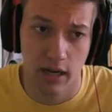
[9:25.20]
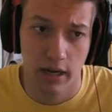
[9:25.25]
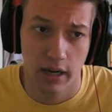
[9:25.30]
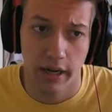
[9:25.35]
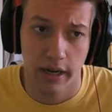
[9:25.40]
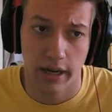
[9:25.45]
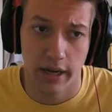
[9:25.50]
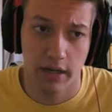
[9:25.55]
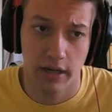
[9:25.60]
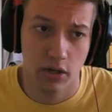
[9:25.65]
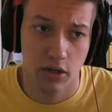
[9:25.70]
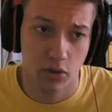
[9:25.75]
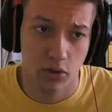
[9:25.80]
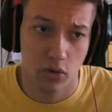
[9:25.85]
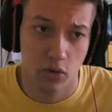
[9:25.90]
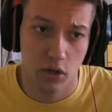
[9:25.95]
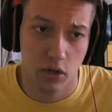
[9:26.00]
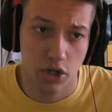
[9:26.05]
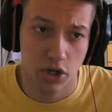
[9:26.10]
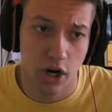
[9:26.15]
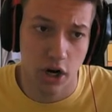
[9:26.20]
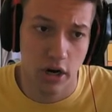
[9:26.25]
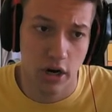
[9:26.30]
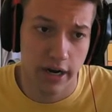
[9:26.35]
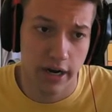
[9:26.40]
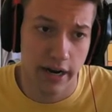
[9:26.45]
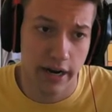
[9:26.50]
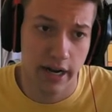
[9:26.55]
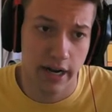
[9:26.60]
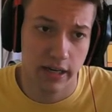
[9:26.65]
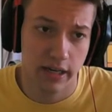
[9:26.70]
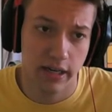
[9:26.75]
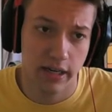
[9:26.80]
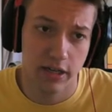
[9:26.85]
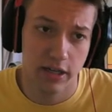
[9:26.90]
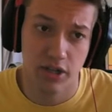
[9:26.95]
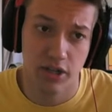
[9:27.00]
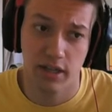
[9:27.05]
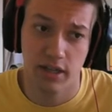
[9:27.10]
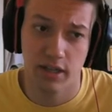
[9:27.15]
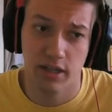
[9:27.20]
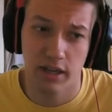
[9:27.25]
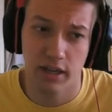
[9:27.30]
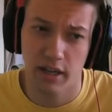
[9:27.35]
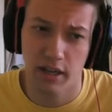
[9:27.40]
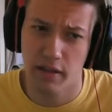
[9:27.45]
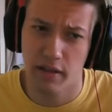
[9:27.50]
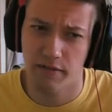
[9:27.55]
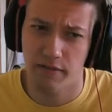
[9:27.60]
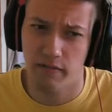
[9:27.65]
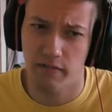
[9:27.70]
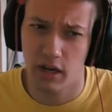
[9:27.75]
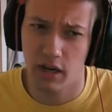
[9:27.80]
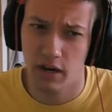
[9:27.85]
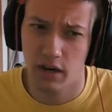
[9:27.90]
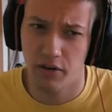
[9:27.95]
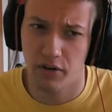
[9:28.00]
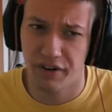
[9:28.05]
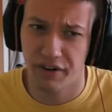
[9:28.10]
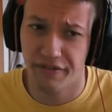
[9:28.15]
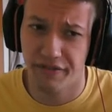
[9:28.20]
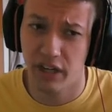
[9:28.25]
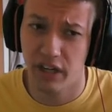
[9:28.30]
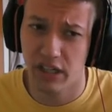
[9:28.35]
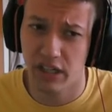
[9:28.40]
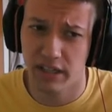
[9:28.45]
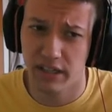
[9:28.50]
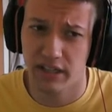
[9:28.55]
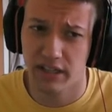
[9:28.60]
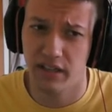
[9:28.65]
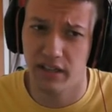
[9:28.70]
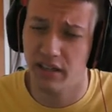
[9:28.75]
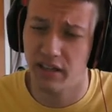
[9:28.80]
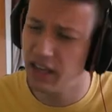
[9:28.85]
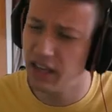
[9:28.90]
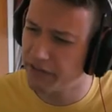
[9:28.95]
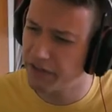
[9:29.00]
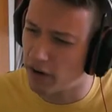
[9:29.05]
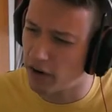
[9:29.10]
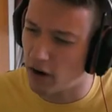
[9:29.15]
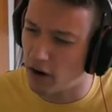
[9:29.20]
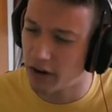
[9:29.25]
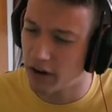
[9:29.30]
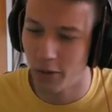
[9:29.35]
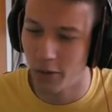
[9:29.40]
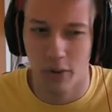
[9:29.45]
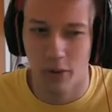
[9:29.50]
into Charlie, and he reveals the defog,